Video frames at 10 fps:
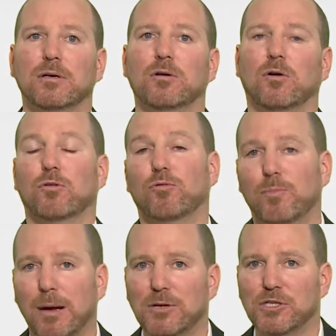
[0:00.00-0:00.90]
or through
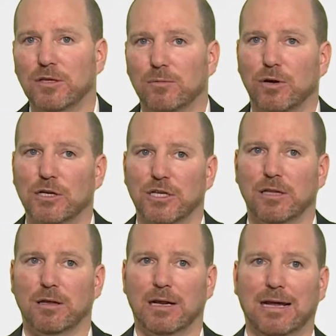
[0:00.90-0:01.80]
publishing the project to
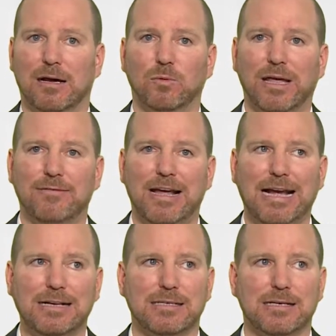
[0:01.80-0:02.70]
the cloud, we have
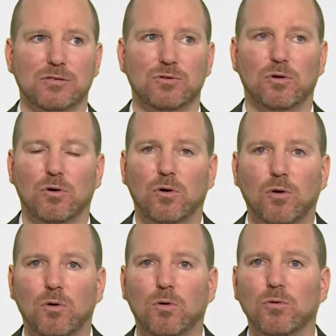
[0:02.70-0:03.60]
access to a
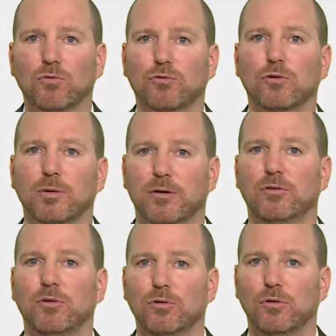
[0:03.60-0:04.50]
whole group of
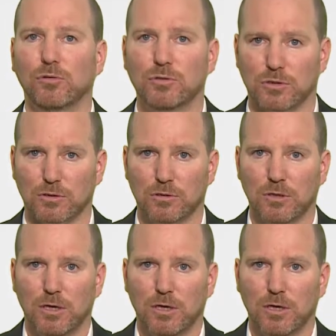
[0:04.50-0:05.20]
new users.